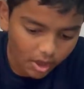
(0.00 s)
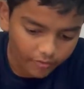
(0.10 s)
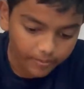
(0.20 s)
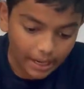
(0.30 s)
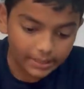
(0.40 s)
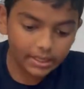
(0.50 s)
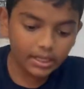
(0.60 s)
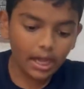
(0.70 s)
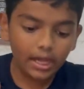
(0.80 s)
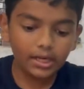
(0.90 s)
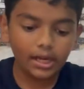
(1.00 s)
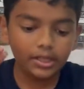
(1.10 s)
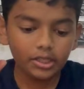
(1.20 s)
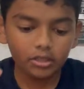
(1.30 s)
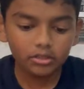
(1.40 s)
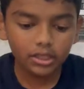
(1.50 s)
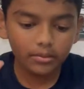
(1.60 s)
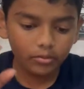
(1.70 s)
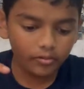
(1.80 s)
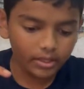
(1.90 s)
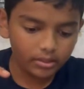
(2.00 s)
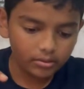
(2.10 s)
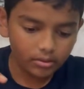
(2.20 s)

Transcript: of matter are continuously moving.